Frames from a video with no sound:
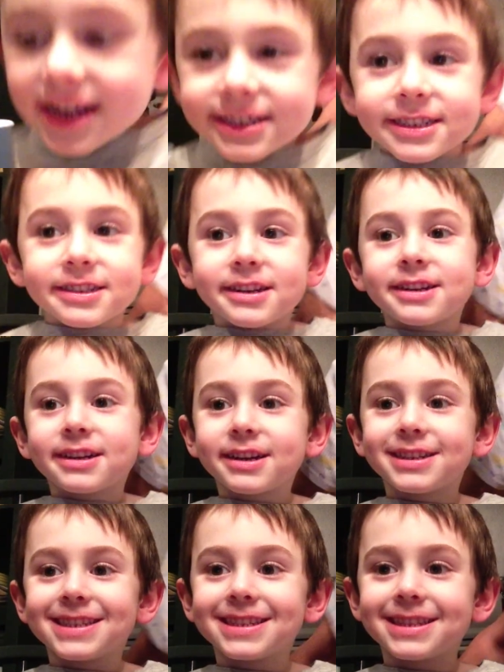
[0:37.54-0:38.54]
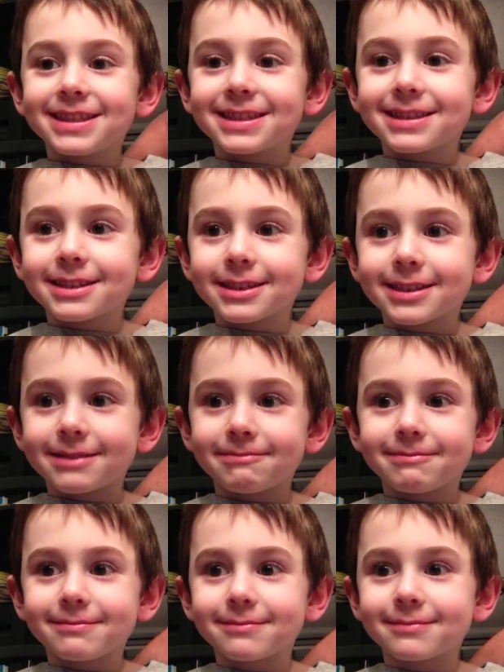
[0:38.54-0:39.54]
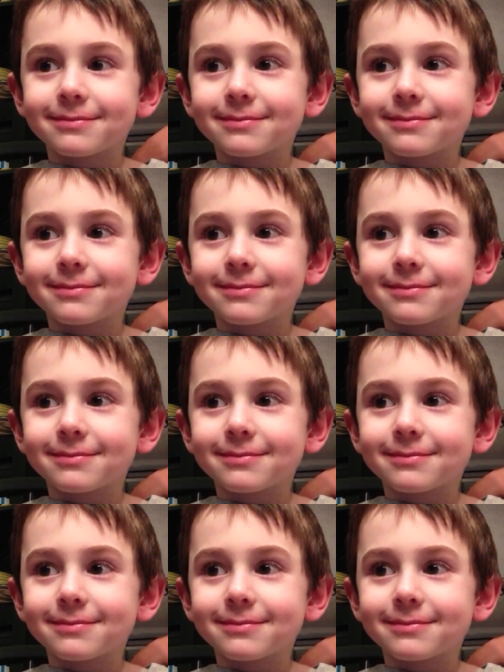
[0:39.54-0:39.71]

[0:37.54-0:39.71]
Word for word: it up. Nanny's going to sit underneath you,